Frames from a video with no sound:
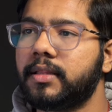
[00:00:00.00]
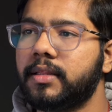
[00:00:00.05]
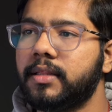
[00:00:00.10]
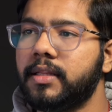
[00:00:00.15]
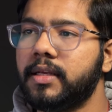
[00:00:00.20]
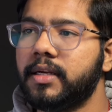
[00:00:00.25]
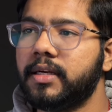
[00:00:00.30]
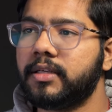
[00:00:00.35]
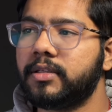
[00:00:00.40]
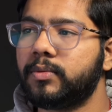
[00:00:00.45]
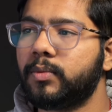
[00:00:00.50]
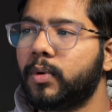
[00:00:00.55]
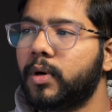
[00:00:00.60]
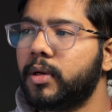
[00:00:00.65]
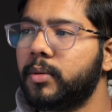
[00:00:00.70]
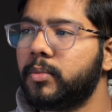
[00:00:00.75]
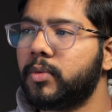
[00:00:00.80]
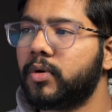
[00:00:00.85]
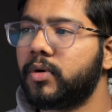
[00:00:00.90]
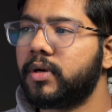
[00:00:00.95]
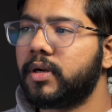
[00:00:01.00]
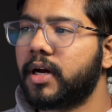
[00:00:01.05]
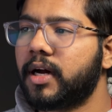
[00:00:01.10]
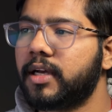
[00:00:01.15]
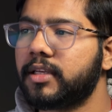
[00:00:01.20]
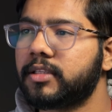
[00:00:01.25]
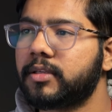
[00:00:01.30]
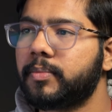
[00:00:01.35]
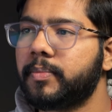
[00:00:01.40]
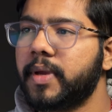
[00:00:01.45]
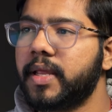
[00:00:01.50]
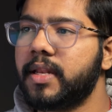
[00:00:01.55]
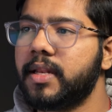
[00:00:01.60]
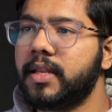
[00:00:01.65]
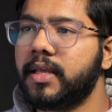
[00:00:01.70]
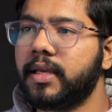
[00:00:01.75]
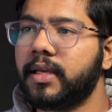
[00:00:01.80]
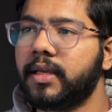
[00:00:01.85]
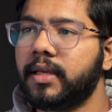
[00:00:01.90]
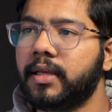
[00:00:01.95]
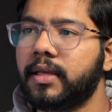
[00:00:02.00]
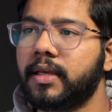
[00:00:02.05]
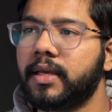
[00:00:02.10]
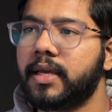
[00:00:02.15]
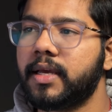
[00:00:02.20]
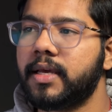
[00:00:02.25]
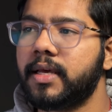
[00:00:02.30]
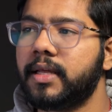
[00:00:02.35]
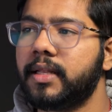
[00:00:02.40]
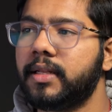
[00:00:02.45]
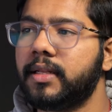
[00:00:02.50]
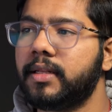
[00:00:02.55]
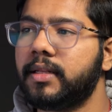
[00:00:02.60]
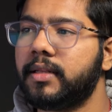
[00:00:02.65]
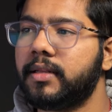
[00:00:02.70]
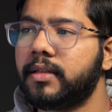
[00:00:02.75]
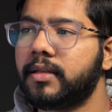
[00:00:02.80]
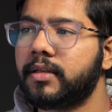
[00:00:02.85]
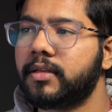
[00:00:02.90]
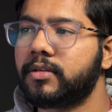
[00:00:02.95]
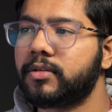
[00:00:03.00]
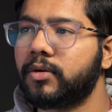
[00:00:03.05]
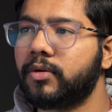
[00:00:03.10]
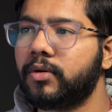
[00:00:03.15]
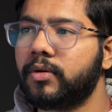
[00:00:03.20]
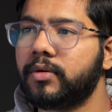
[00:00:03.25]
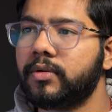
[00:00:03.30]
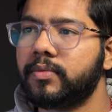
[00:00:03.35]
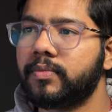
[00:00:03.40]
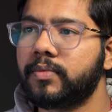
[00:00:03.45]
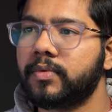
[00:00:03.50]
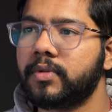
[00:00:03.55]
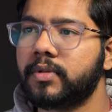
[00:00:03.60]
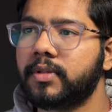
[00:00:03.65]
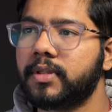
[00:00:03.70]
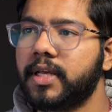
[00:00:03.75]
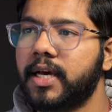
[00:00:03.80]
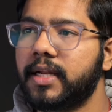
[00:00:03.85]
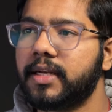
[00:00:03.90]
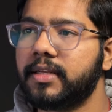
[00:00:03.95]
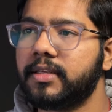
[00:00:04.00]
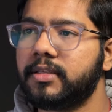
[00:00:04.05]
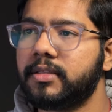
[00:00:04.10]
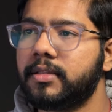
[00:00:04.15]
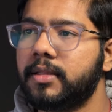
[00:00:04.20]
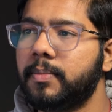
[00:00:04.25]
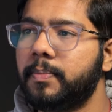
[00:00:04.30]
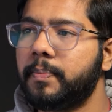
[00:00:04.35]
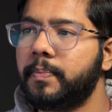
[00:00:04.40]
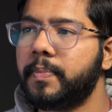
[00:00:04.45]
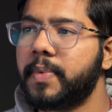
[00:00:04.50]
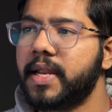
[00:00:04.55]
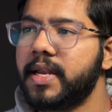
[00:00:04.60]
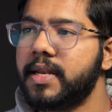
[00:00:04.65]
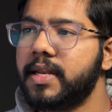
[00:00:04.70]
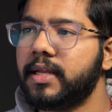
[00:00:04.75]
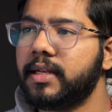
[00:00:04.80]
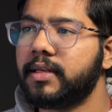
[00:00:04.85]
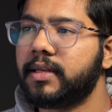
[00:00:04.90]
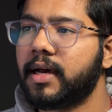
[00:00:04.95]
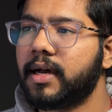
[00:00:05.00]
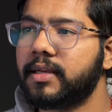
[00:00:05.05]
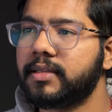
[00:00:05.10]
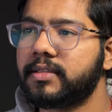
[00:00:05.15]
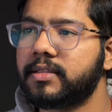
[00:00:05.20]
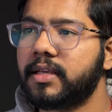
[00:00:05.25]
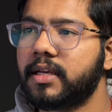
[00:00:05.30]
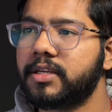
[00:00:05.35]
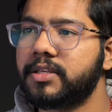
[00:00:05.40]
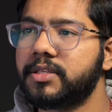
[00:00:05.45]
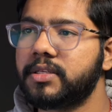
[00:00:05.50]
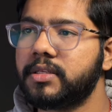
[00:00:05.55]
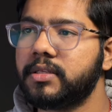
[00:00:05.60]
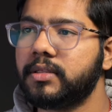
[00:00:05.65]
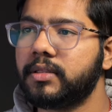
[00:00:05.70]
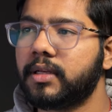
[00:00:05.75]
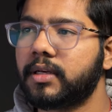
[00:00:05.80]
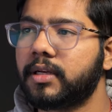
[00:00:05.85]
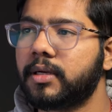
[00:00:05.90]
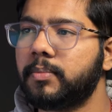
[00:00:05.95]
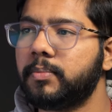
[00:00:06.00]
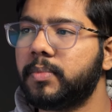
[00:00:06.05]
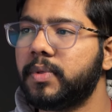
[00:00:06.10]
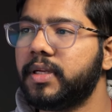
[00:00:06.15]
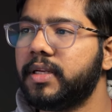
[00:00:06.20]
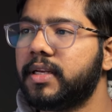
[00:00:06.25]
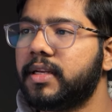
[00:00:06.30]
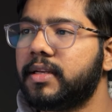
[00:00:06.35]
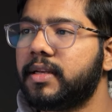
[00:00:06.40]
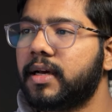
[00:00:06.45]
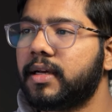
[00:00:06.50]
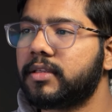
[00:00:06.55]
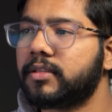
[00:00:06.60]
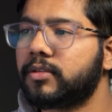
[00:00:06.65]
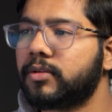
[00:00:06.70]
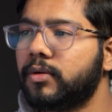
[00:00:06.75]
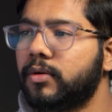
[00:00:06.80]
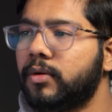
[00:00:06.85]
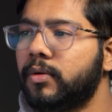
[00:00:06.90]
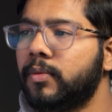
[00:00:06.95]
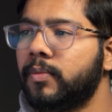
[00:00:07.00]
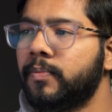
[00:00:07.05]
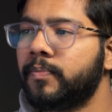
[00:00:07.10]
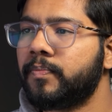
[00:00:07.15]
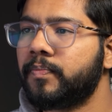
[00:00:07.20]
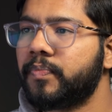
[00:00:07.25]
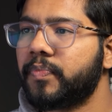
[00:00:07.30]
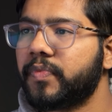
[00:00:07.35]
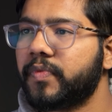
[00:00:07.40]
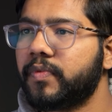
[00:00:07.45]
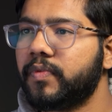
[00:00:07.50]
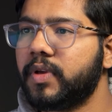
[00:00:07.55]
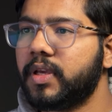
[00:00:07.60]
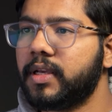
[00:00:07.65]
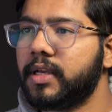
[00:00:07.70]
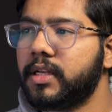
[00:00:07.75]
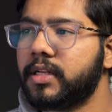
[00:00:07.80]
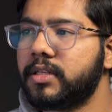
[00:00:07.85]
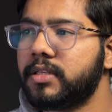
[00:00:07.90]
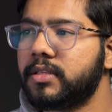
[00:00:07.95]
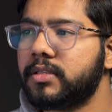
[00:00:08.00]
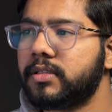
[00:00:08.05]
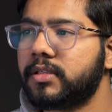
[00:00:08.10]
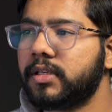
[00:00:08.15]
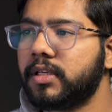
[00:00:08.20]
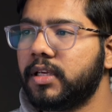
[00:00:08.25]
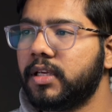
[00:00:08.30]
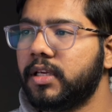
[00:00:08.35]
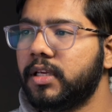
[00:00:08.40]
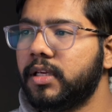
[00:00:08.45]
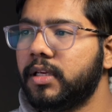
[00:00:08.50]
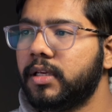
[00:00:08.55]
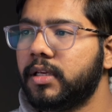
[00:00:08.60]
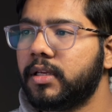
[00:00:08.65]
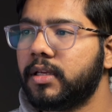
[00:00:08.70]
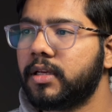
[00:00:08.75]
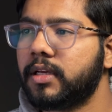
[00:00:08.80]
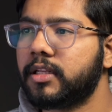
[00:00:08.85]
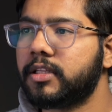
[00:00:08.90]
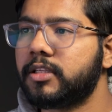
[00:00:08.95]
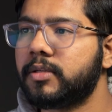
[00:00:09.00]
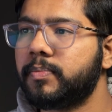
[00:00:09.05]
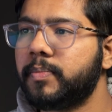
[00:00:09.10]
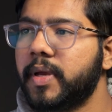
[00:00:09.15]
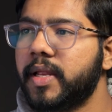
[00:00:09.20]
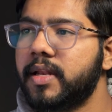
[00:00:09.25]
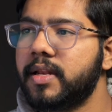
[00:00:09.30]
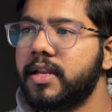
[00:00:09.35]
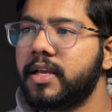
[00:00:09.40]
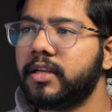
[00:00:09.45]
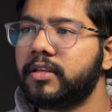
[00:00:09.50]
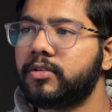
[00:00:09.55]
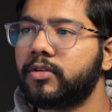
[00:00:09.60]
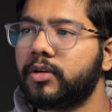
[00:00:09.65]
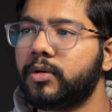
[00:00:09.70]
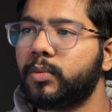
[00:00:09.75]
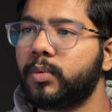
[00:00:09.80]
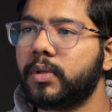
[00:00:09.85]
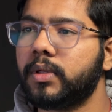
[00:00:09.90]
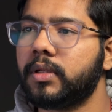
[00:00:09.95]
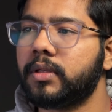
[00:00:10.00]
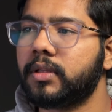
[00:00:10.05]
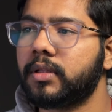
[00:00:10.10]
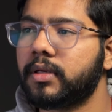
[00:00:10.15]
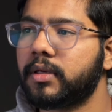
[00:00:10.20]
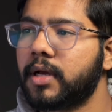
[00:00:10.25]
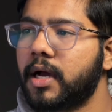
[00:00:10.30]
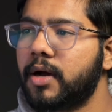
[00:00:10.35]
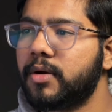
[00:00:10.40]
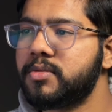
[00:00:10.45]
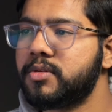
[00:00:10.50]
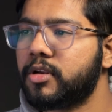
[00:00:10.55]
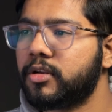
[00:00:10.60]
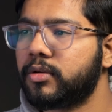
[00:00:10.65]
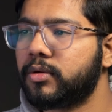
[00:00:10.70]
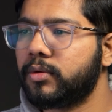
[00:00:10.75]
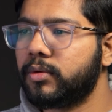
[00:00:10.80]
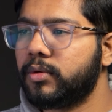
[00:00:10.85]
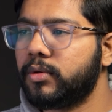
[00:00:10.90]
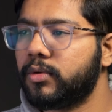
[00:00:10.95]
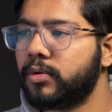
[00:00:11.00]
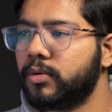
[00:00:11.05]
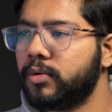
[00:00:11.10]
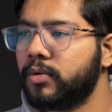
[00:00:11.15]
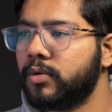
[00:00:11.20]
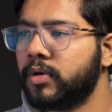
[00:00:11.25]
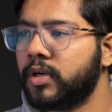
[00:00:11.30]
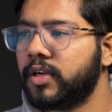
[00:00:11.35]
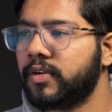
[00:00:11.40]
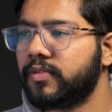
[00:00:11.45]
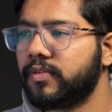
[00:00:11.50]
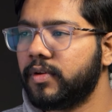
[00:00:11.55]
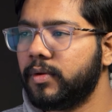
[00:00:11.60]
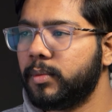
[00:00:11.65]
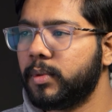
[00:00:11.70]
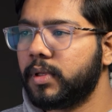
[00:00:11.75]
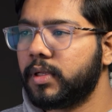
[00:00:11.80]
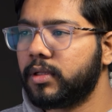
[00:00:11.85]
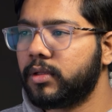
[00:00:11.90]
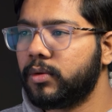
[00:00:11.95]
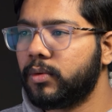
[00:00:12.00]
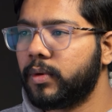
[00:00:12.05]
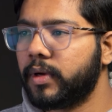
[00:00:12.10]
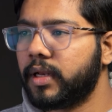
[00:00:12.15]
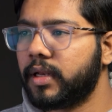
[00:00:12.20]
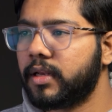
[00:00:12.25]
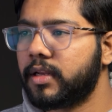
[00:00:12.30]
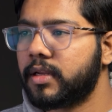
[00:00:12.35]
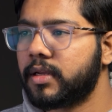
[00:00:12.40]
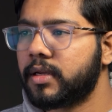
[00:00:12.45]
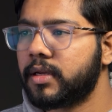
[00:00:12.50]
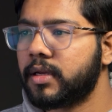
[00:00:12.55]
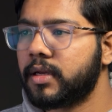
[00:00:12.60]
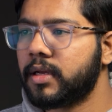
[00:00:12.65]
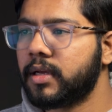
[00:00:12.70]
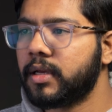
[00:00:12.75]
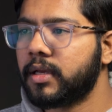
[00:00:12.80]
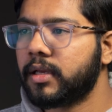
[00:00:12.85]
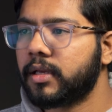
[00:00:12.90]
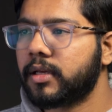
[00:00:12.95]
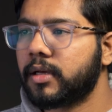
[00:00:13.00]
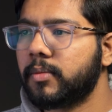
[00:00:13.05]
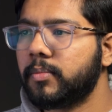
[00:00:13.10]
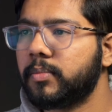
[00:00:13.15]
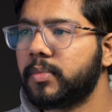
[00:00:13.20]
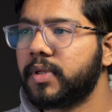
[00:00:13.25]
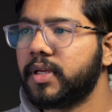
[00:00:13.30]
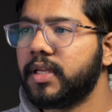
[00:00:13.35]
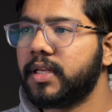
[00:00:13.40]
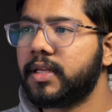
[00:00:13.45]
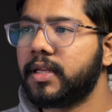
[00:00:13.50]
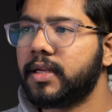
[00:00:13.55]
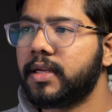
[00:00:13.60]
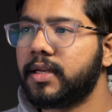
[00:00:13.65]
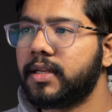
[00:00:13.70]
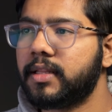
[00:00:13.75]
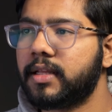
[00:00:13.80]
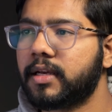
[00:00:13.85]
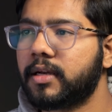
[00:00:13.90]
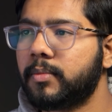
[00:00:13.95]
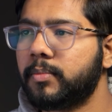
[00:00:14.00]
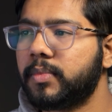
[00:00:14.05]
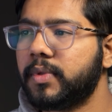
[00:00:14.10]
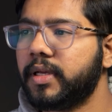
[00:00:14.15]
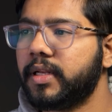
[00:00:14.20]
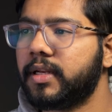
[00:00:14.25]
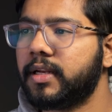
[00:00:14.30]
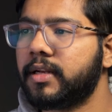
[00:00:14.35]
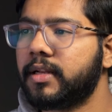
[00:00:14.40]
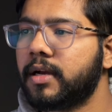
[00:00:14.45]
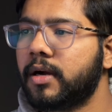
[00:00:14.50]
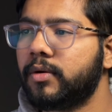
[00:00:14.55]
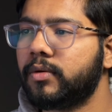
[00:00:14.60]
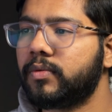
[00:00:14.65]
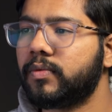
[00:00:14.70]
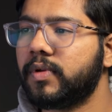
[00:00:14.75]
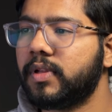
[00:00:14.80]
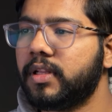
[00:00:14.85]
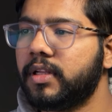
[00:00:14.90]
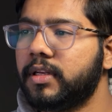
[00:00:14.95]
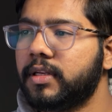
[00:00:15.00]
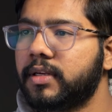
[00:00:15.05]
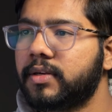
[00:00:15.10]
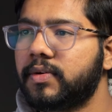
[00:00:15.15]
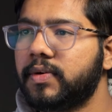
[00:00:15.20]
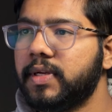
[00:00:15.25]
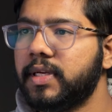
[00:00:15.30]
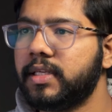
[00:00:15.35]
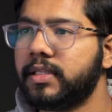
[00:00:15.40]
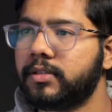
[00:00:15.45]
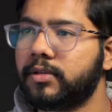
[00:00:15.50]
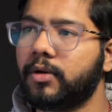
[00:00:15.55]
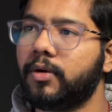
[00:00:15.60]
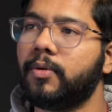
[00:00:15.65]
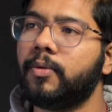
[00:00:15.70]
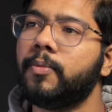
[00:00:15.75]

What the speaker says: there's one more task pending. And so that is the pending task section, the completed task. So we can see it's pending, so it will count to 2. If we will do it completed, the completed count will increase.